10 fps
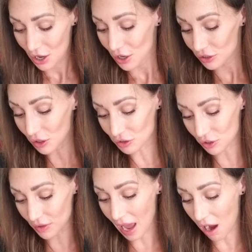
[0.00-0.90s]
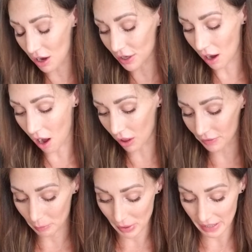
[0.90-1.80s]
So do that on all of
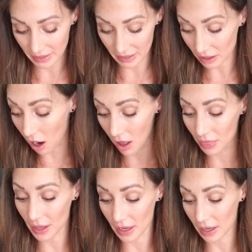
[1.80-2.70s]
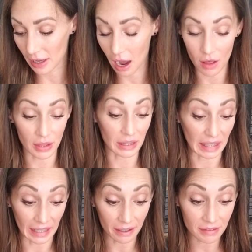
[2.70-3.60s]
your pieces. On the
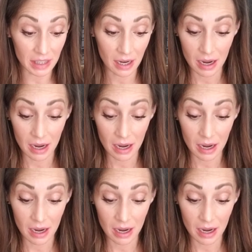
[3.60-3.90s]
leaves,